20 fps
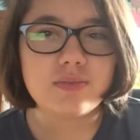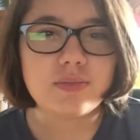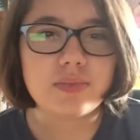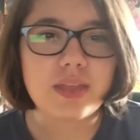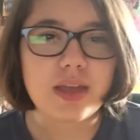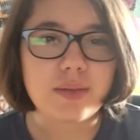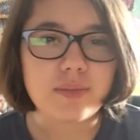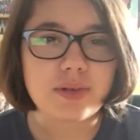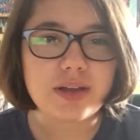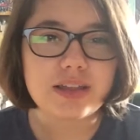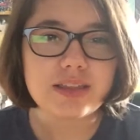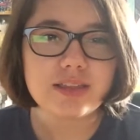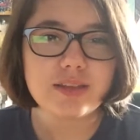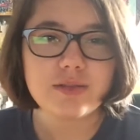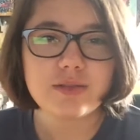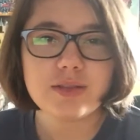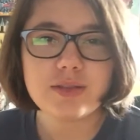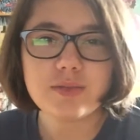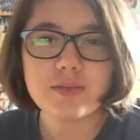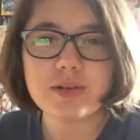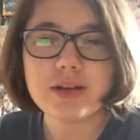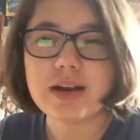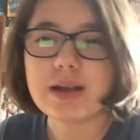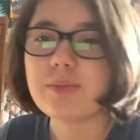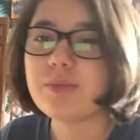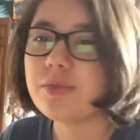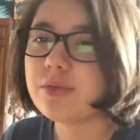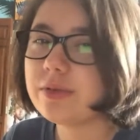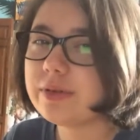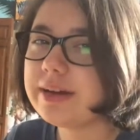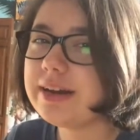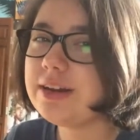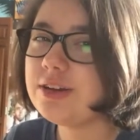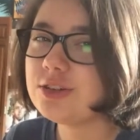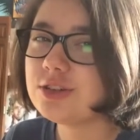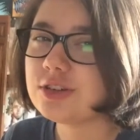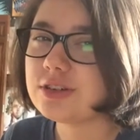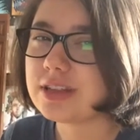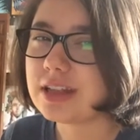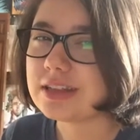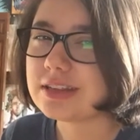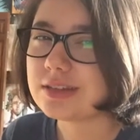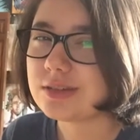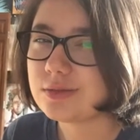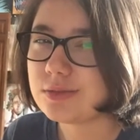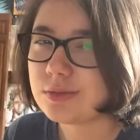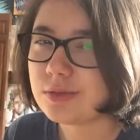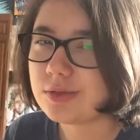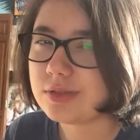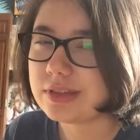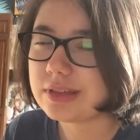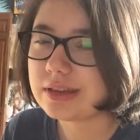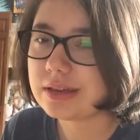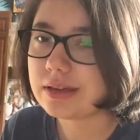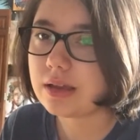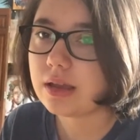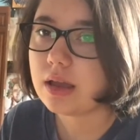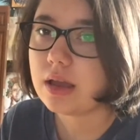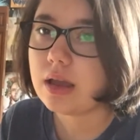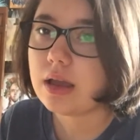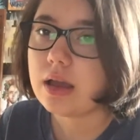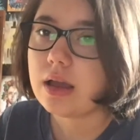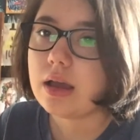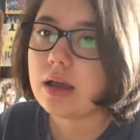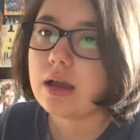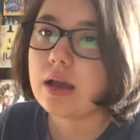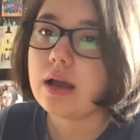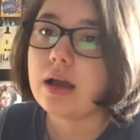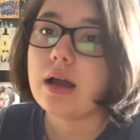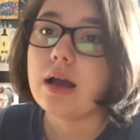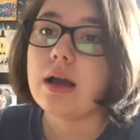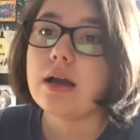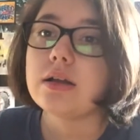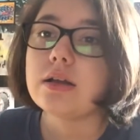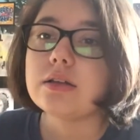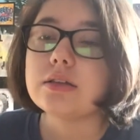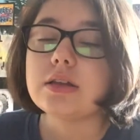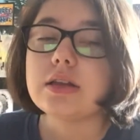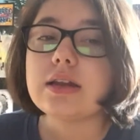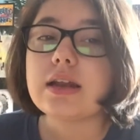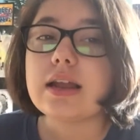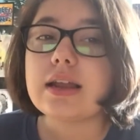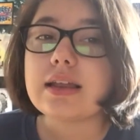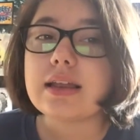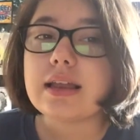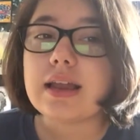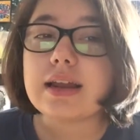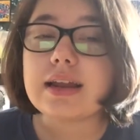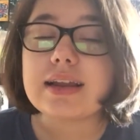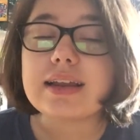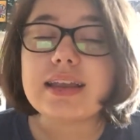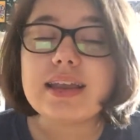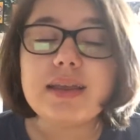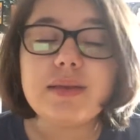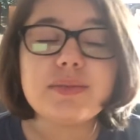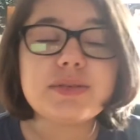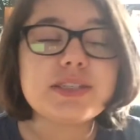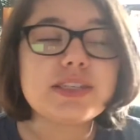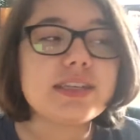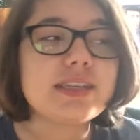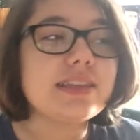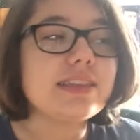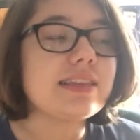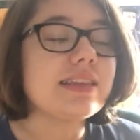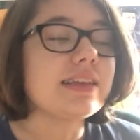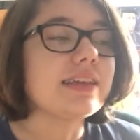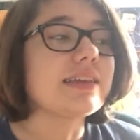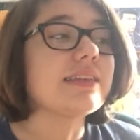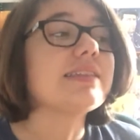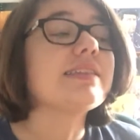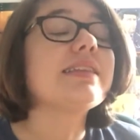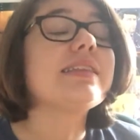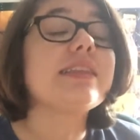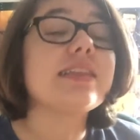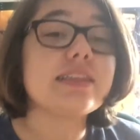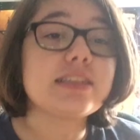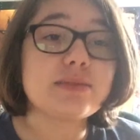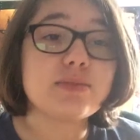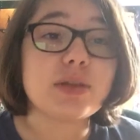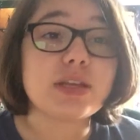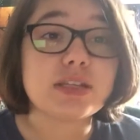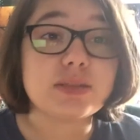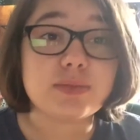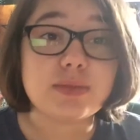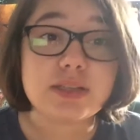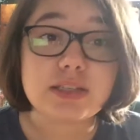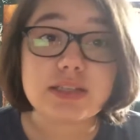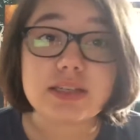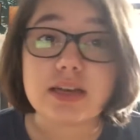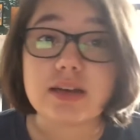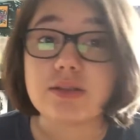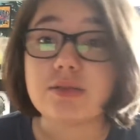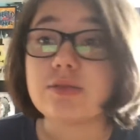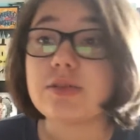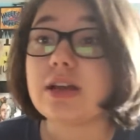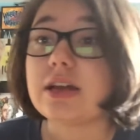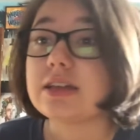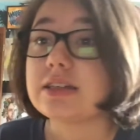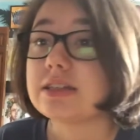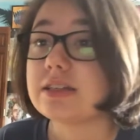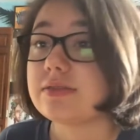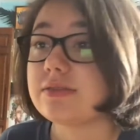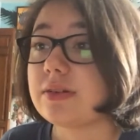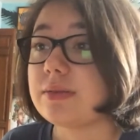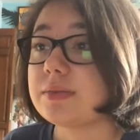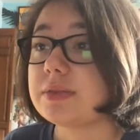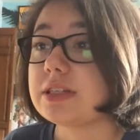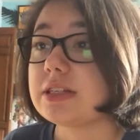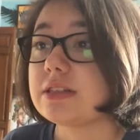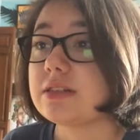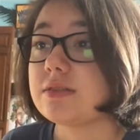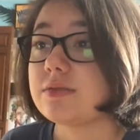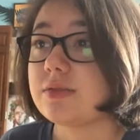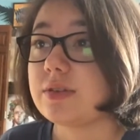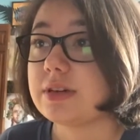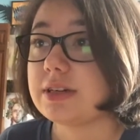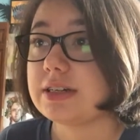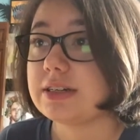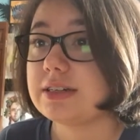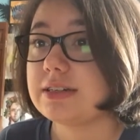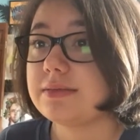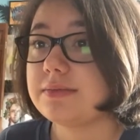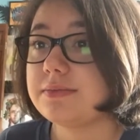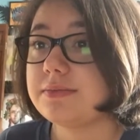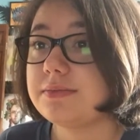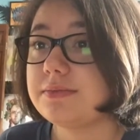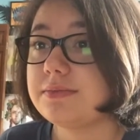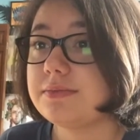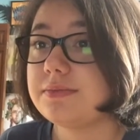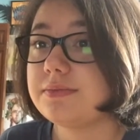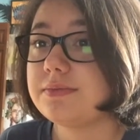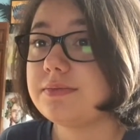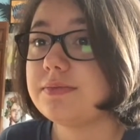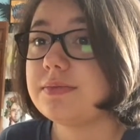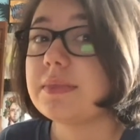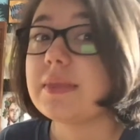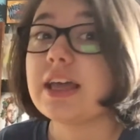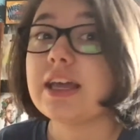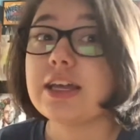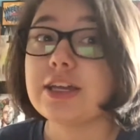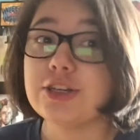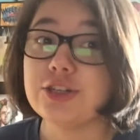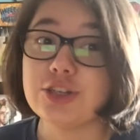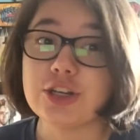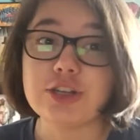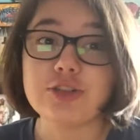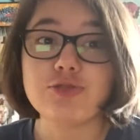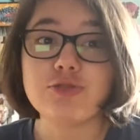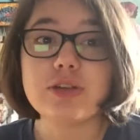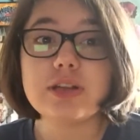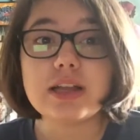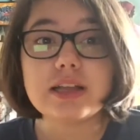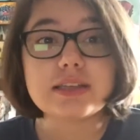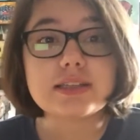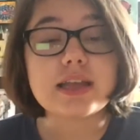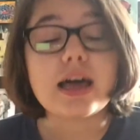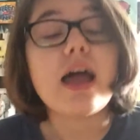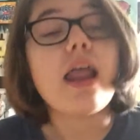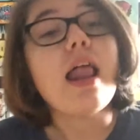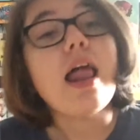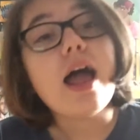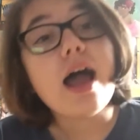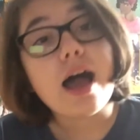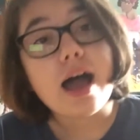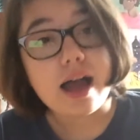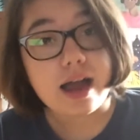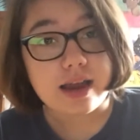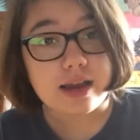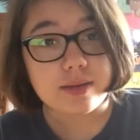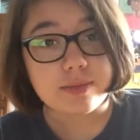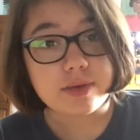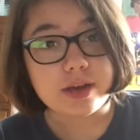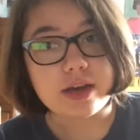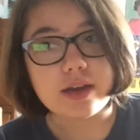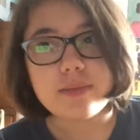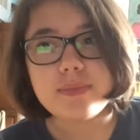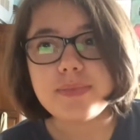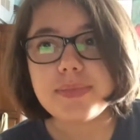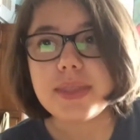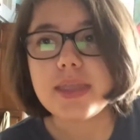I'm not the only one. I'm pretty sure that's a normal thing. And I keep seeing things. This makes me sound as if I'm schizophrenic. I just realized that. I am not.